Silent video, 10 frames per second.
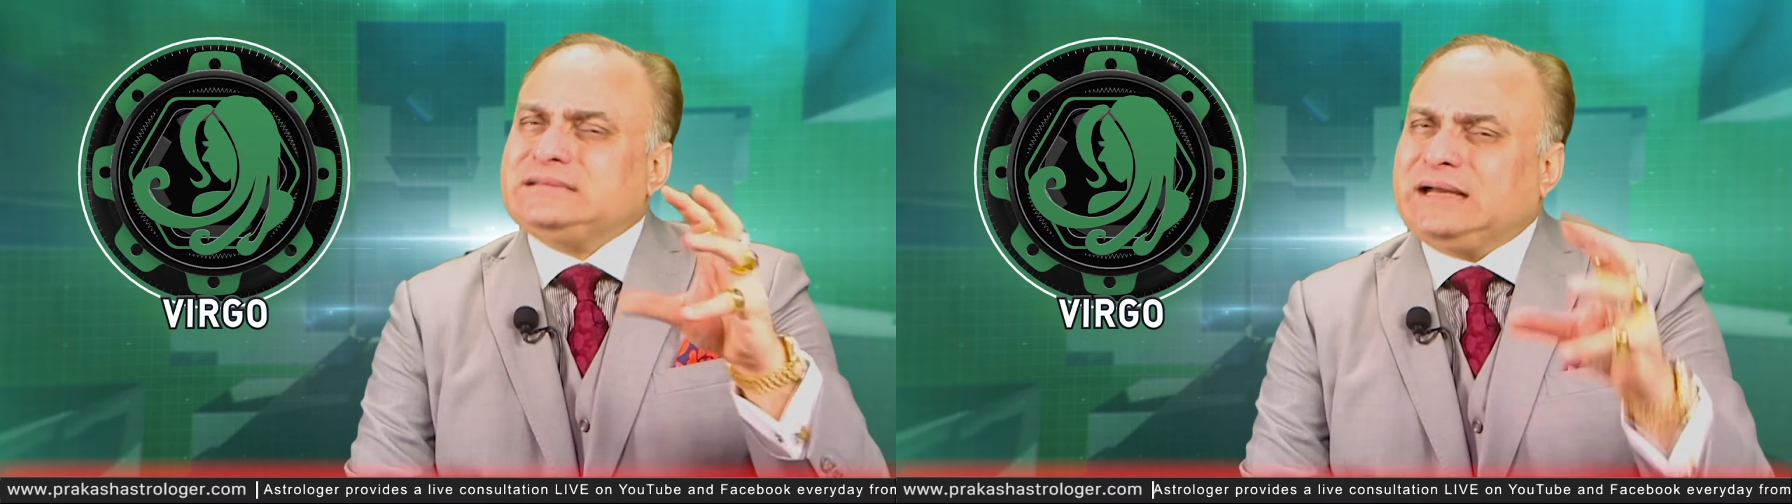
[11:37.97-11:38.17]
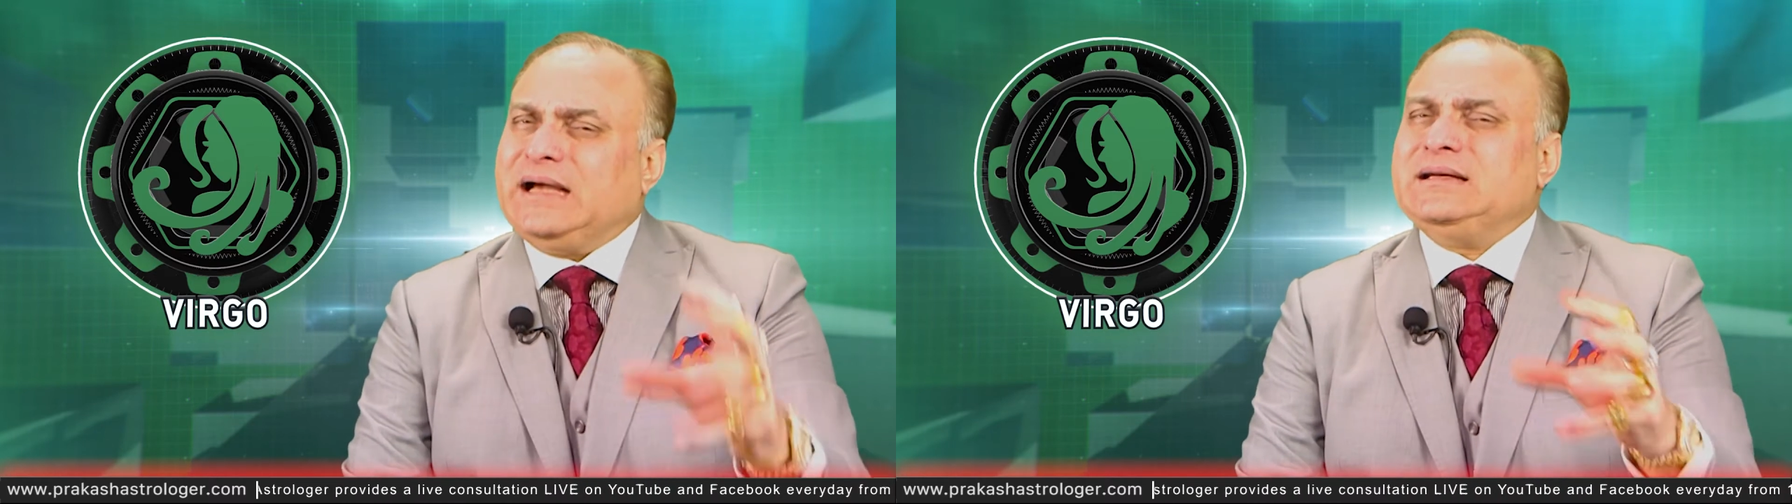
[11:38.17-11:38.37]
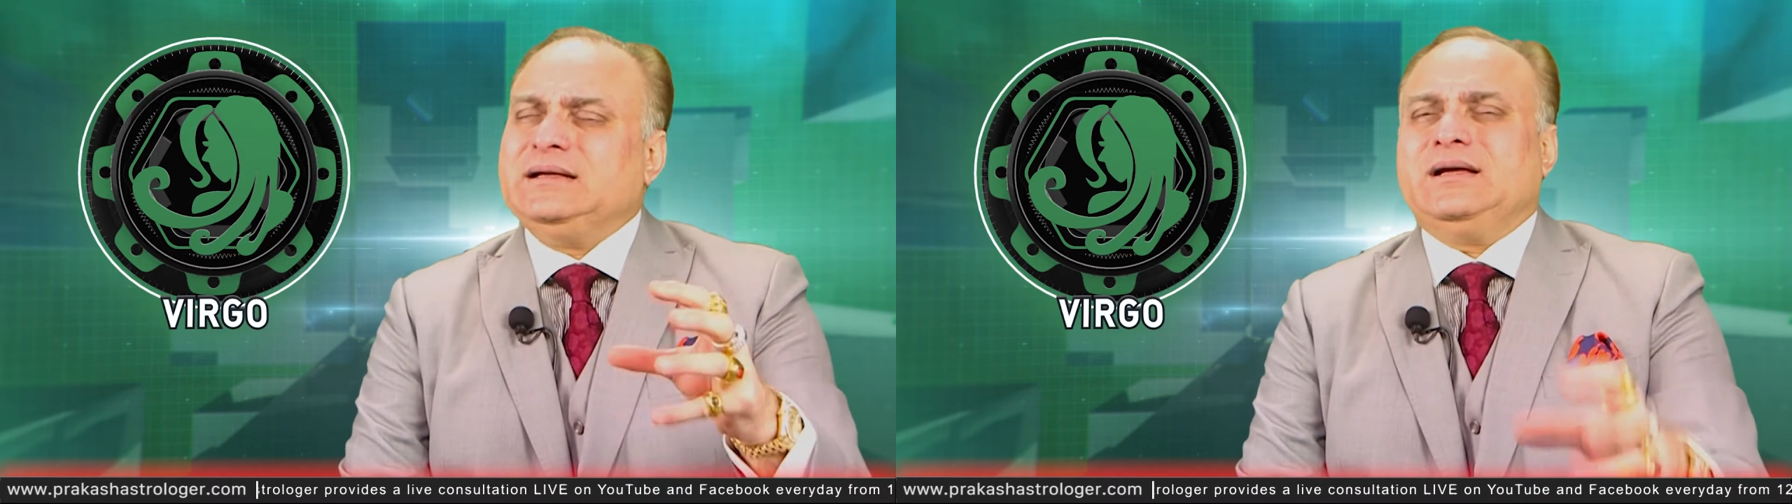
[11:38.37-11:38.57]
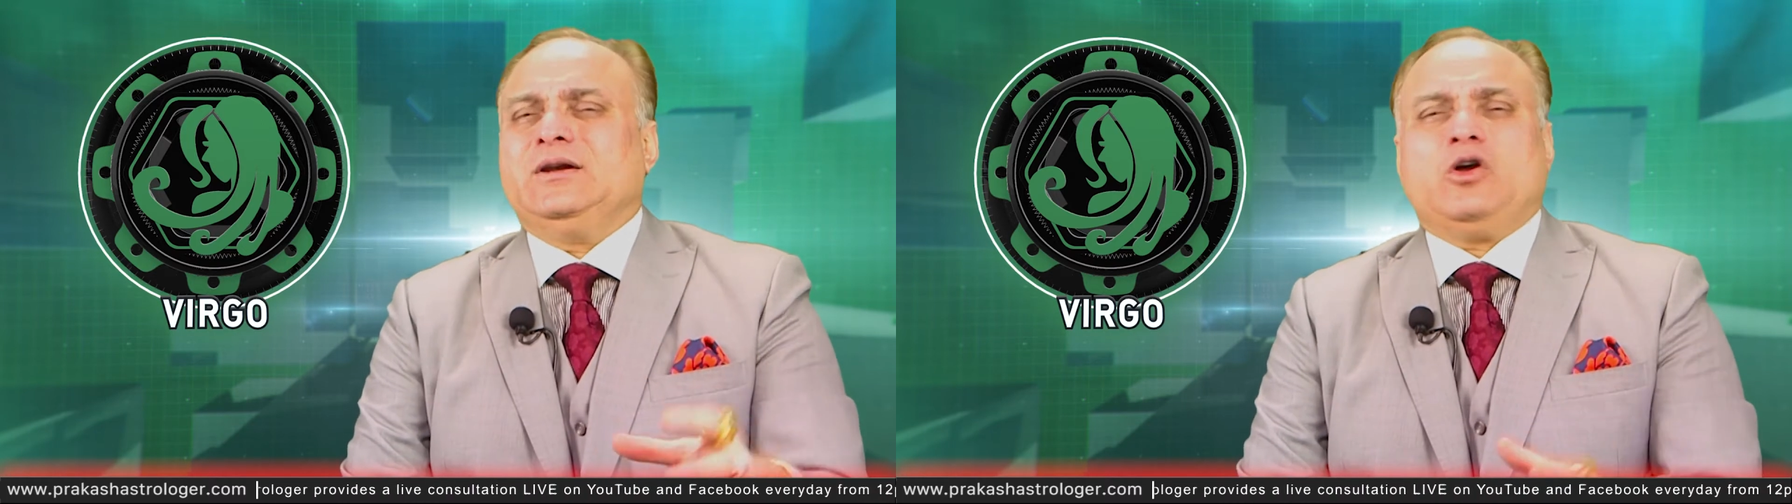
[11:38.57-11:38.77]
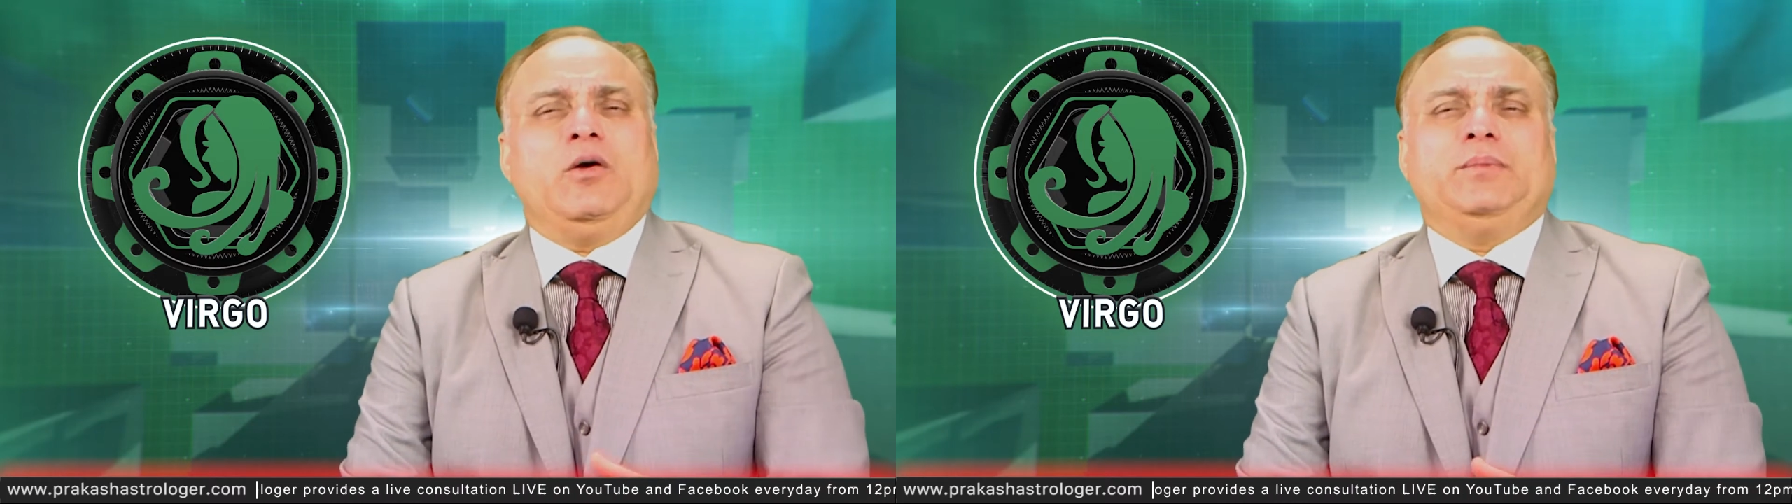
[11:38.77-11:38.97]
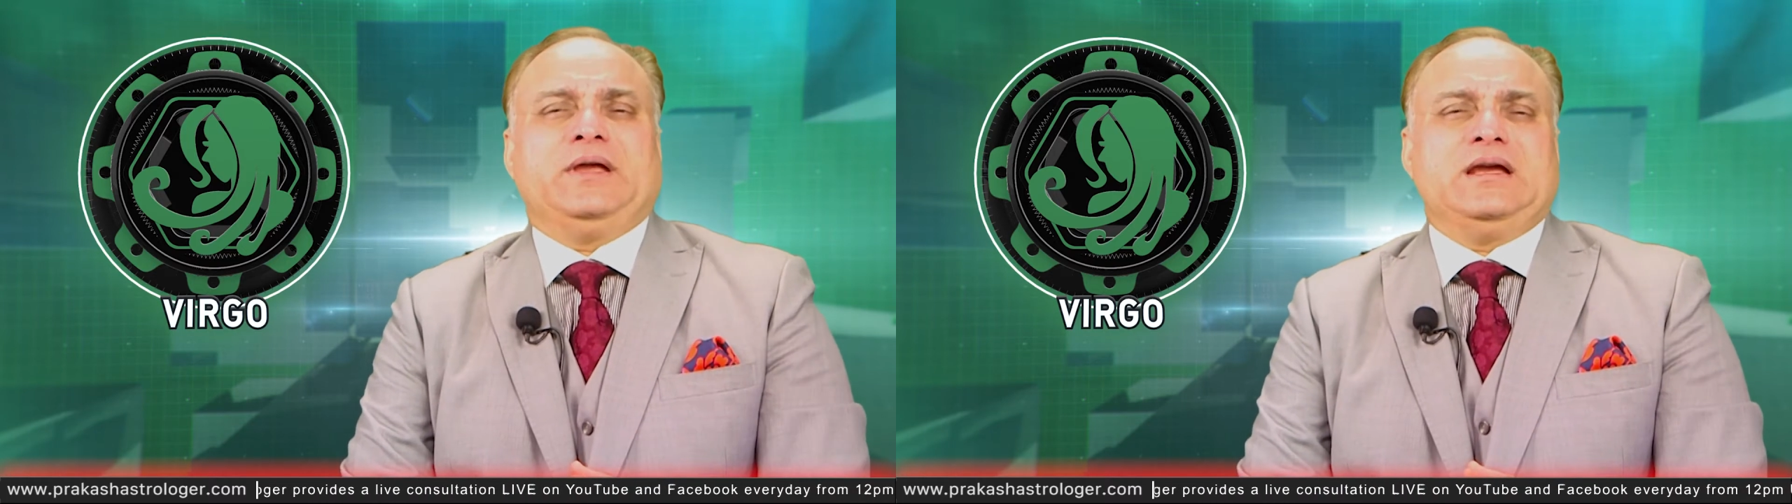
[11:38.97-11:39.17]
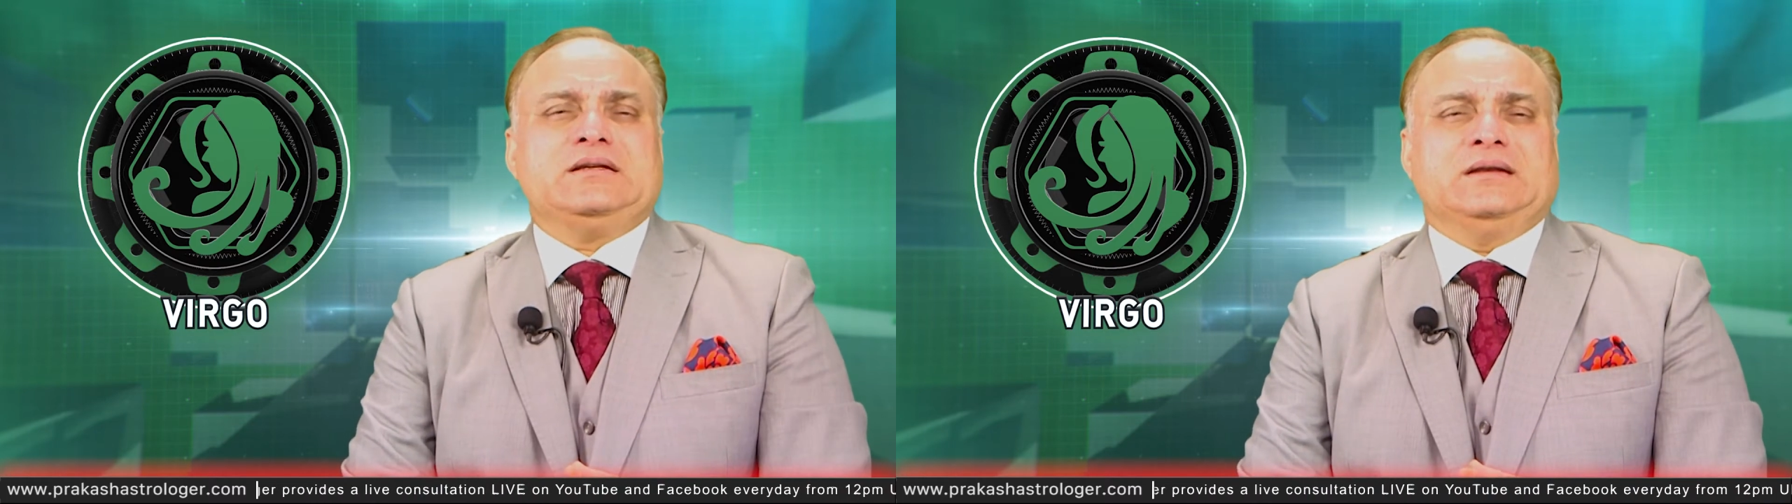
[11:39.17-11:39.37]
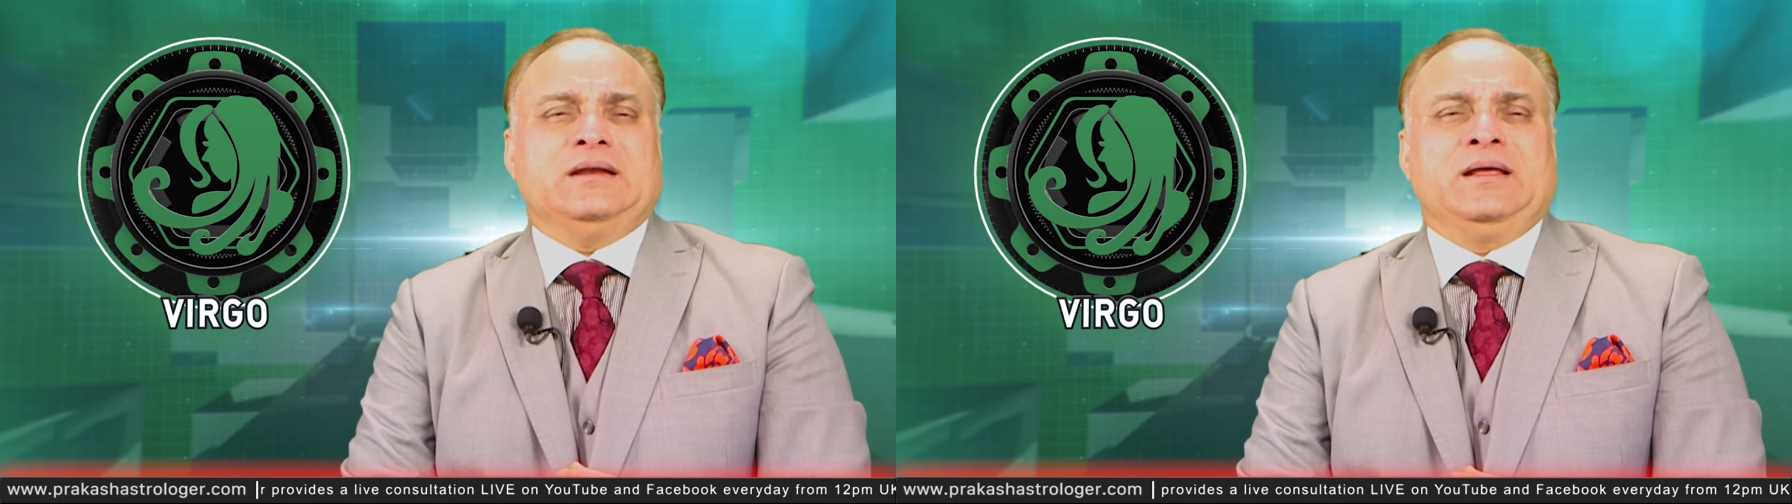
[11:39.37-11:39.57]
technical
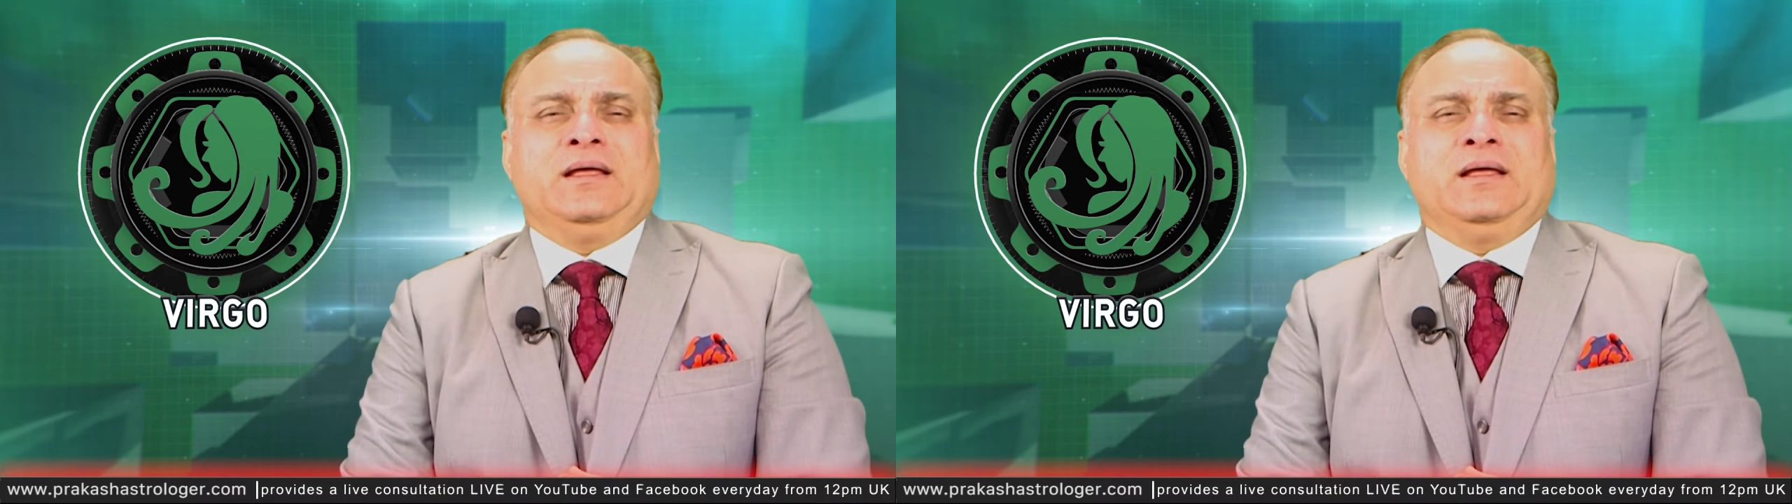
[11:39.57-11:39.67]
complication.